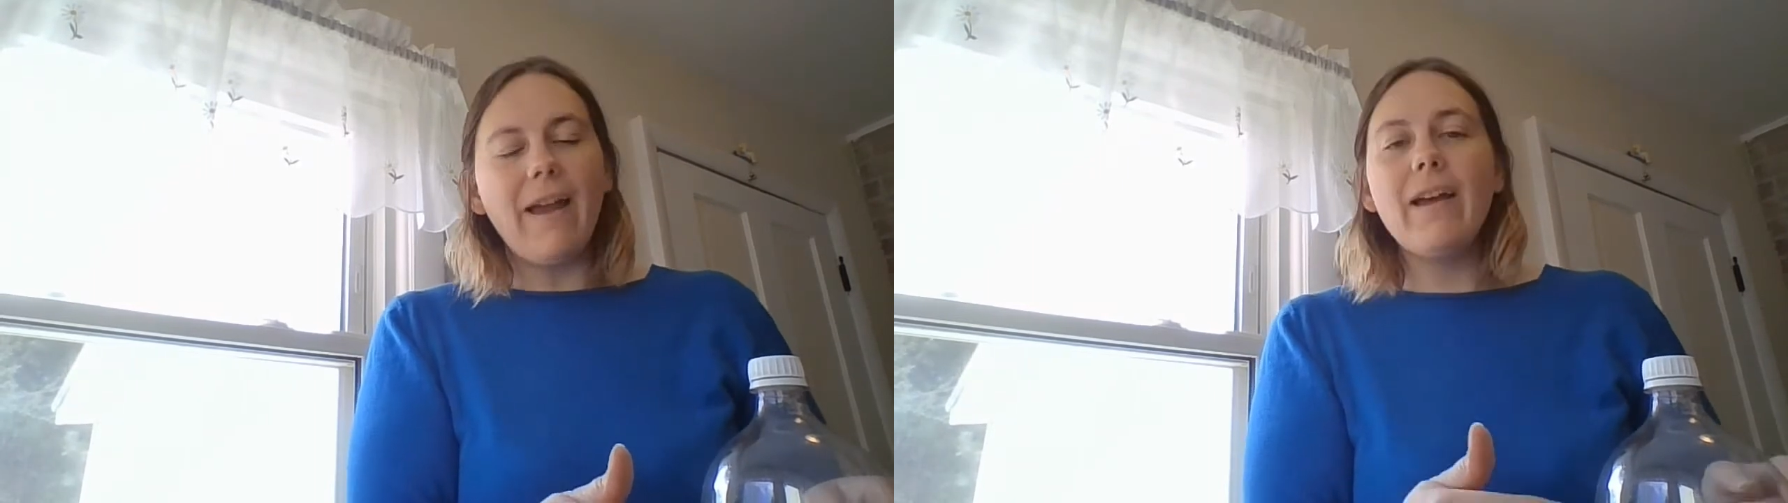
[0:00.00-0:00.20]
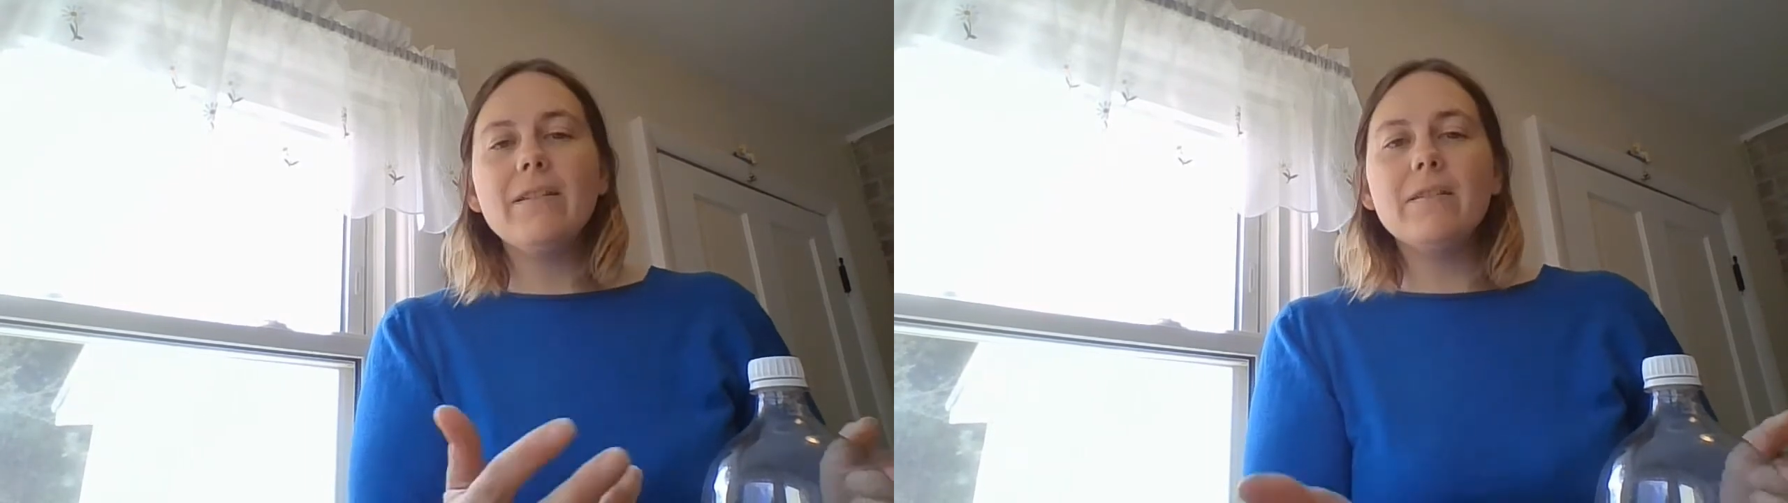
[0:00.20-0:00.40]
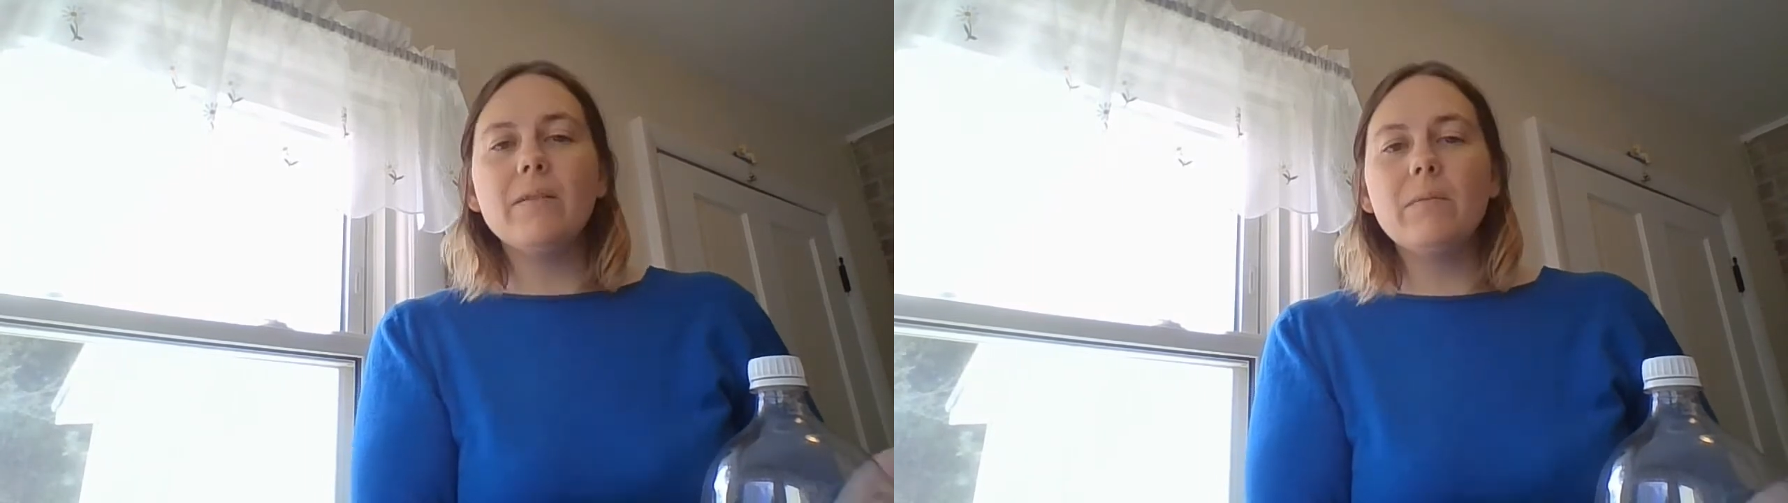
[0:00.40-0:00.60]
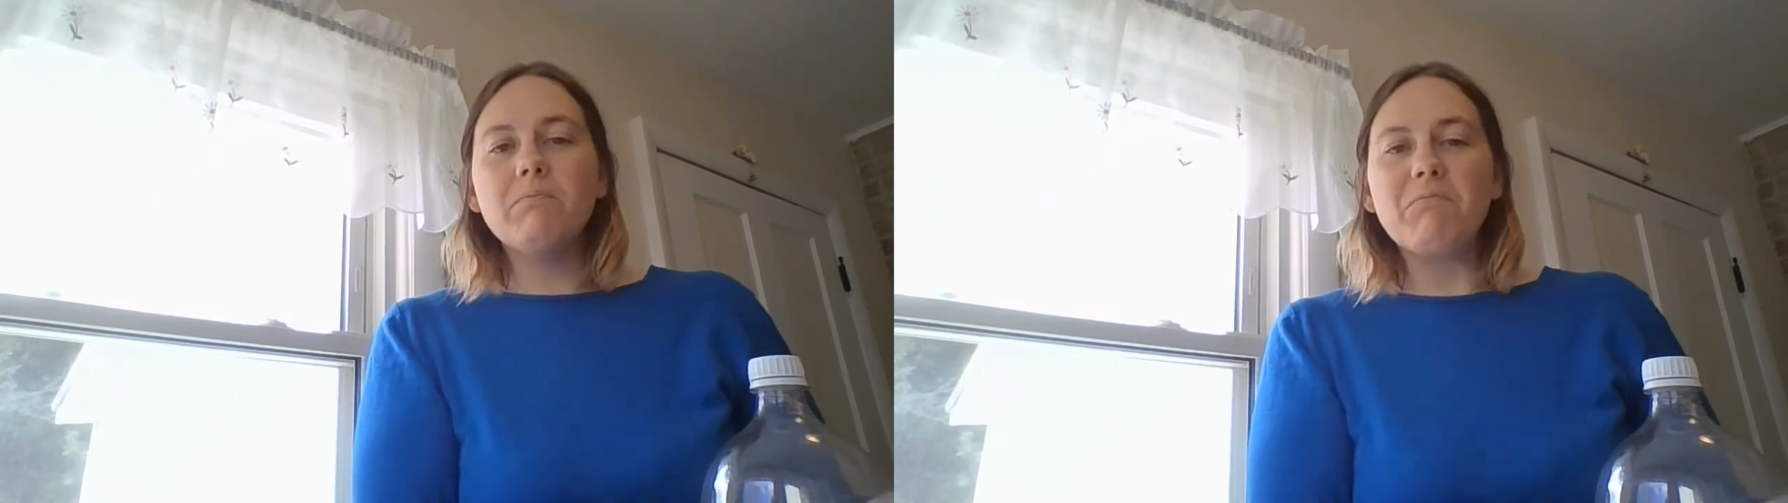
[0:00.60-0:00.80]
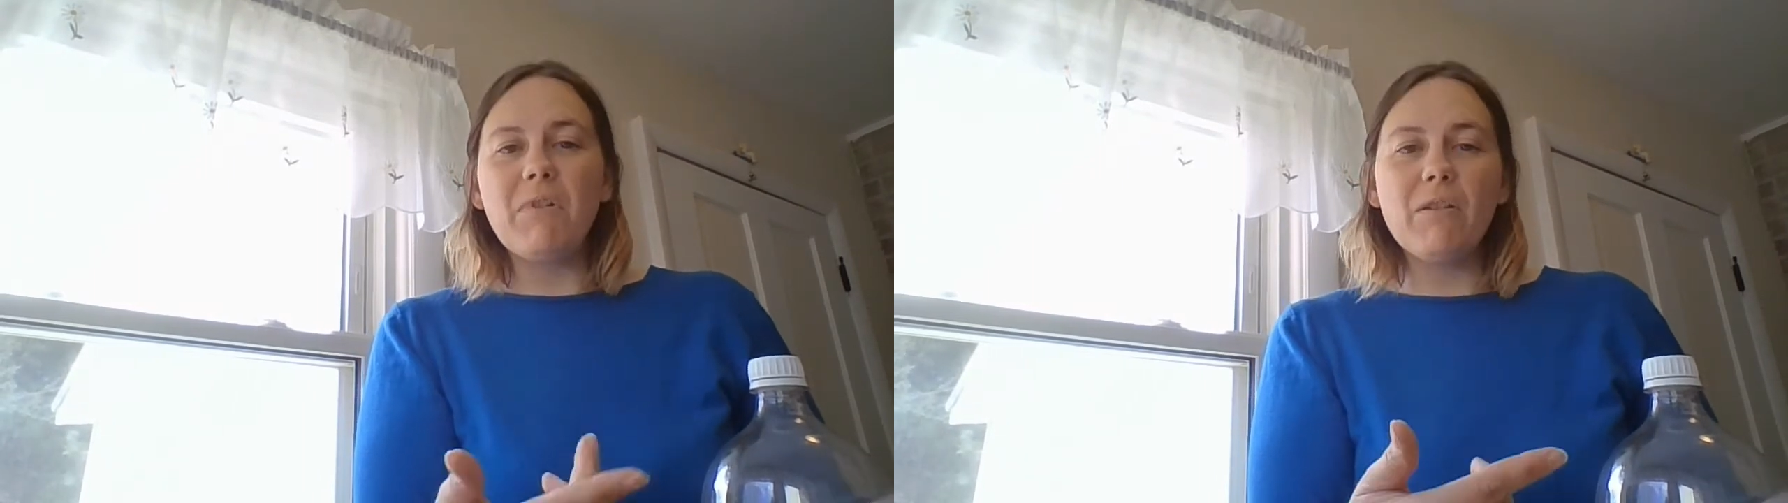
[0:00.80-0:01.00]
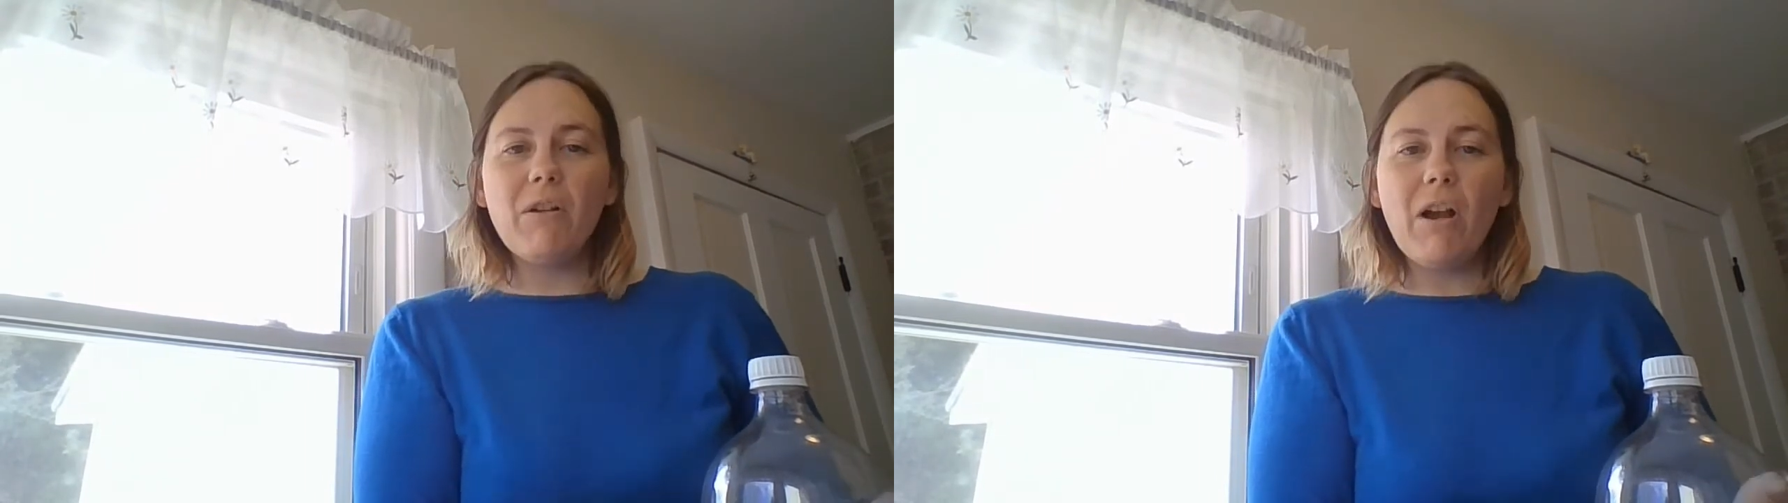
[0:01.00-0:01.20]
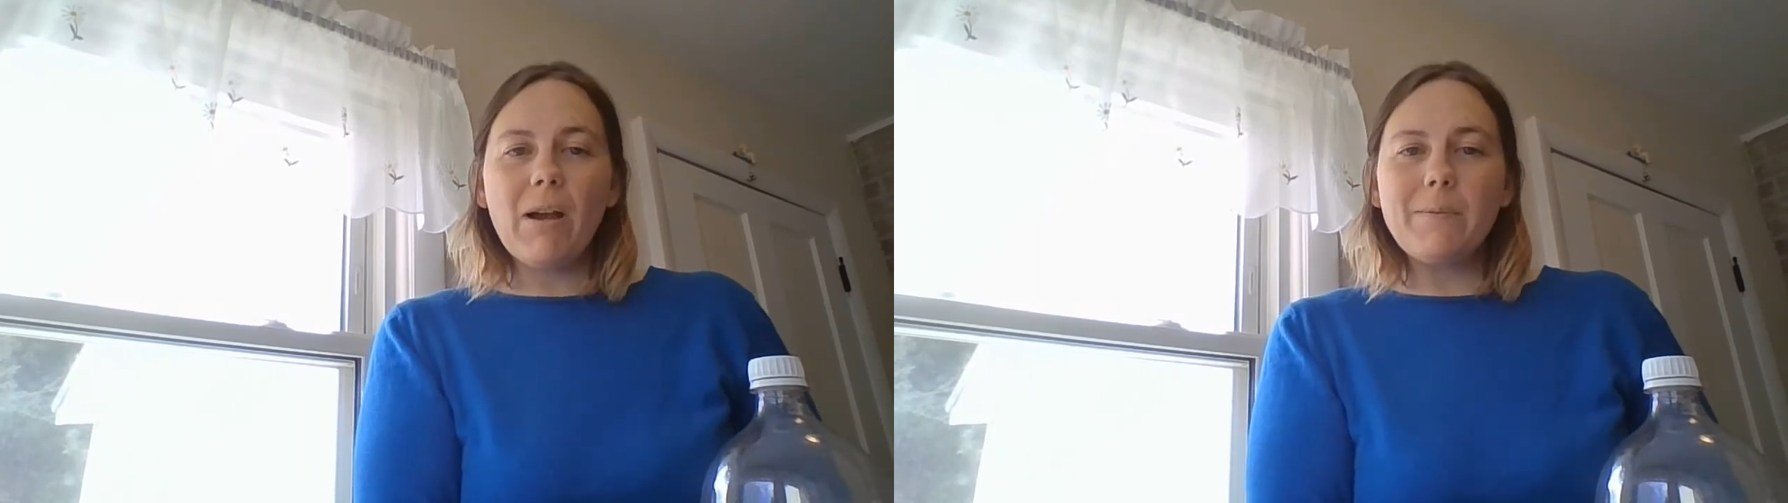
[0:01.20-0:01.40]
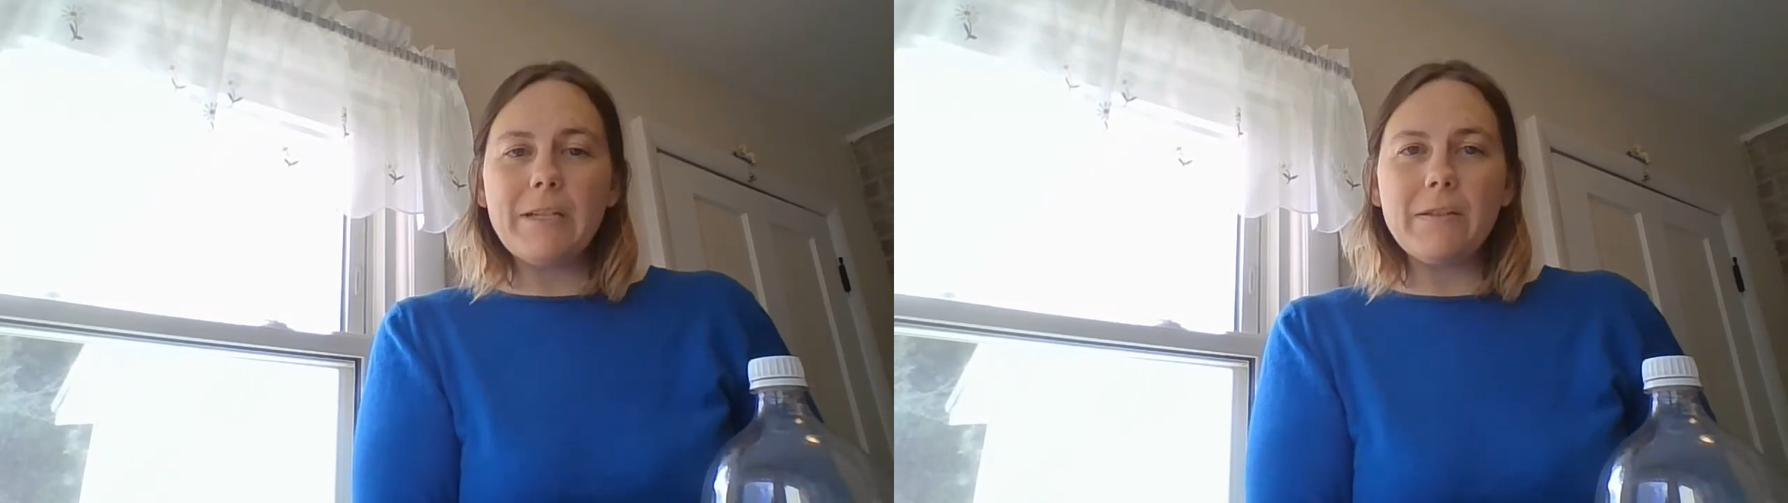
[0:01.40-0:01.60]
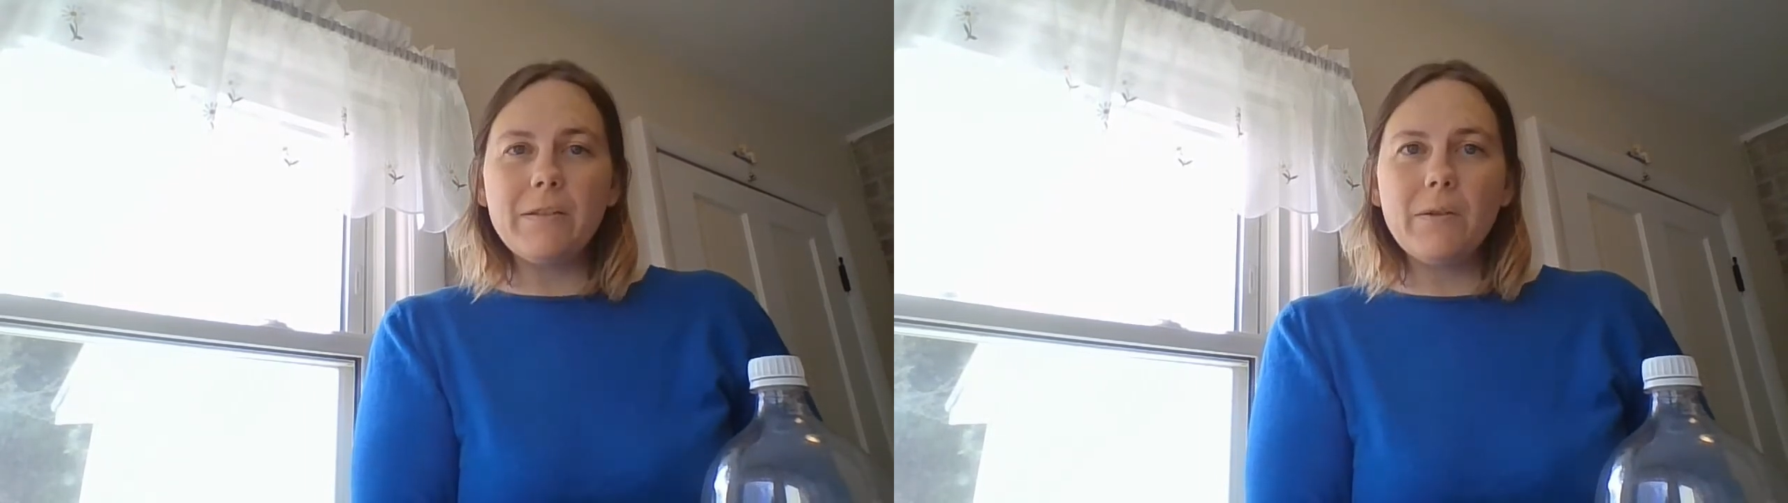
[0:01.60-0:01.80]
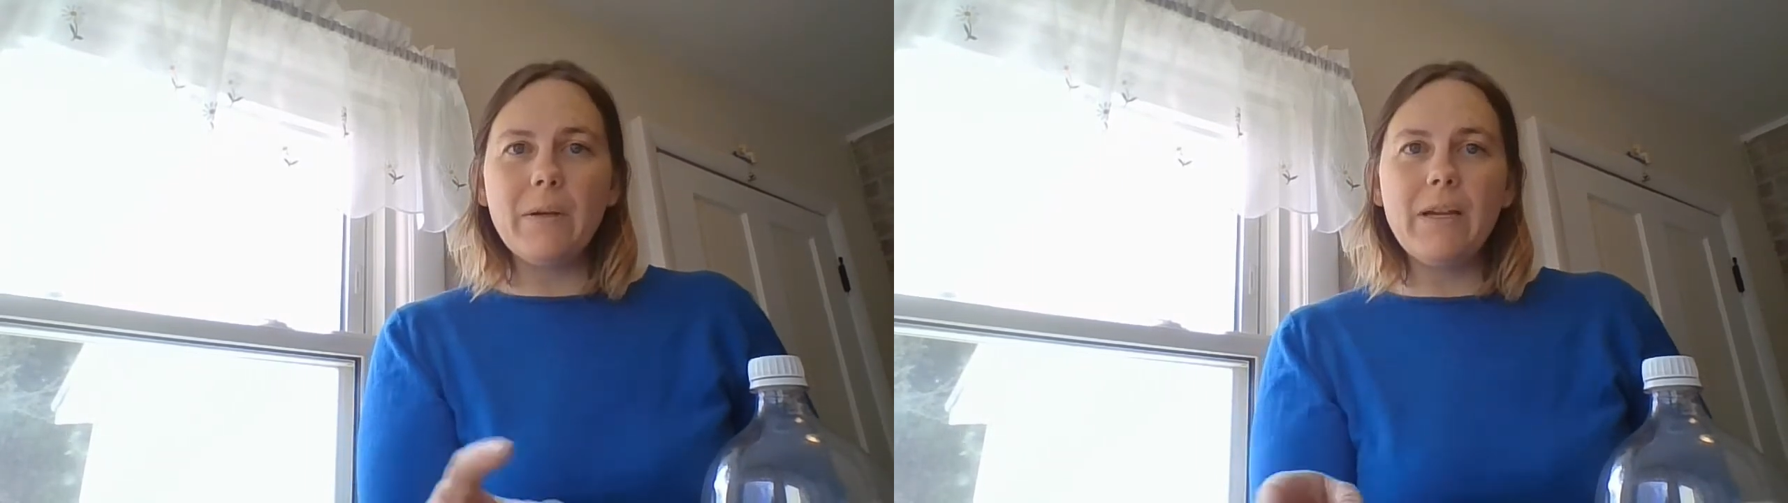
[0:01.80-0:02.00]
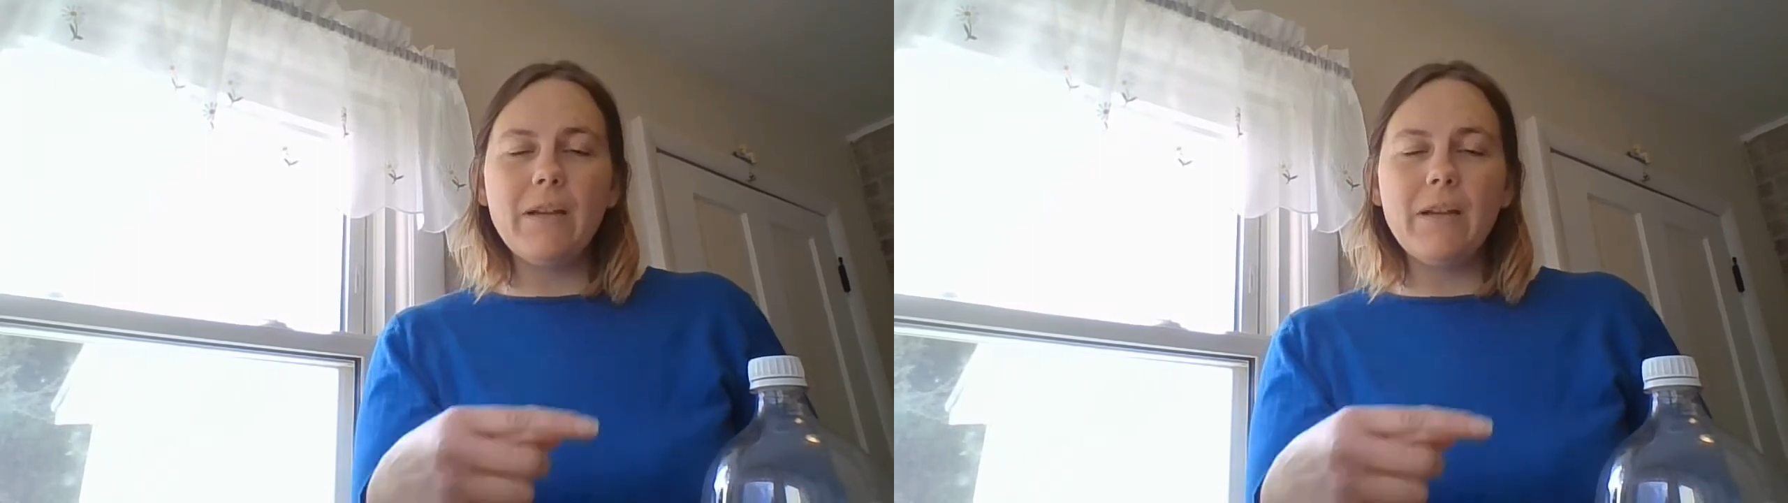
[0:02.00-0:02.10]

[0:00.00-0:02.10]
add some other objects to it,